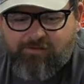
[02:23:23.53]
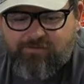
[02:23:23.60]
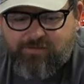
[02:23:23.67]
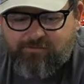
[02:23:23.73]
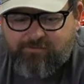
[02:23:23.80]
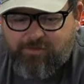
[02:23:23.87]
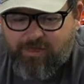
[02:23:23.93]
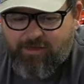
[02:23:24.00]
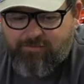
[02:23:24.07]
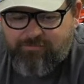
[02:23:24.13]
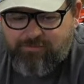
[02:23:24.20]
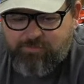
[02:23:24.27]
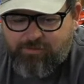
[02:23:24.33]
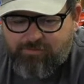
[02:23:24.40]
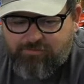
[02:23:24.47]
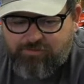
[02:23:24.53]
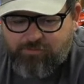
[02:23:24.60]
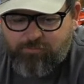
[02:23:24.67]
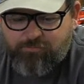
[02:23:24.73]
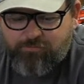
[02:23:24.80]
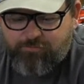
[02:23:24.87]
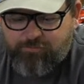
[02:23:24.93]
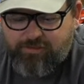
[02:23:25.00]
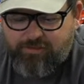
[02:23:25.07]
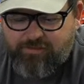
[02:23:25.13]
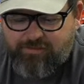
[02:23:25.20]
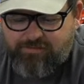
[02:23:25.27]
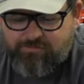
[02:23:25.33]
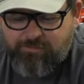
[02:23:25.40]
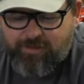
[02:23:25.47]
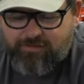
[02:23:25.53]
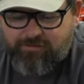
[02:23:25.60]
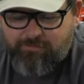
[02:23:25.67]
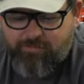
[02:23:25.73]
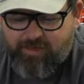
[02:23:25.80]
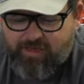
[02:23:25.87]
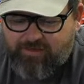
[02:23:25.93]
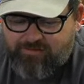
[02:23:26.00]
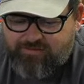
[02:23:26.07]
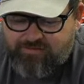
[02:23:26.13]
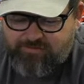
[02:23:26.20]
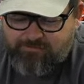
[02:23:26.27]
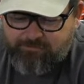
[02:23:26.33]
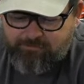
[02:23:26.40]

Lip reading: sometimes, but 2 or 3 is about the max.